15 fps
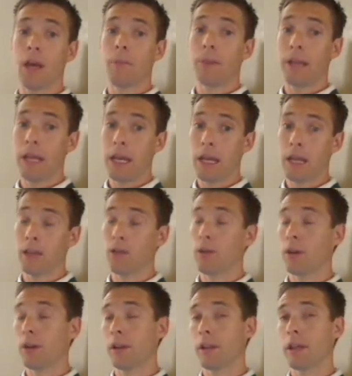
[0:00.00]
but hey, you
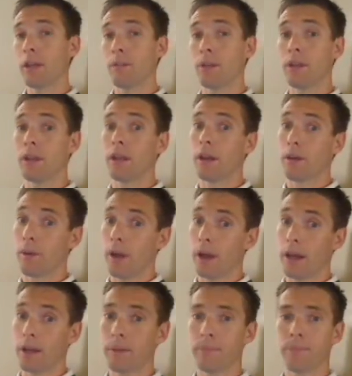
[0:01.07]
can claim that you did it
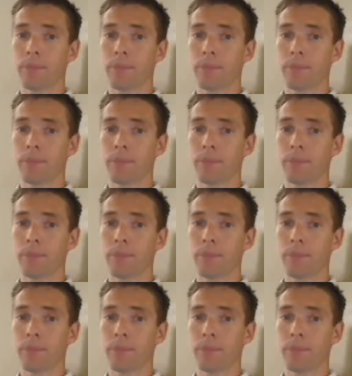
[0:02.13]
right.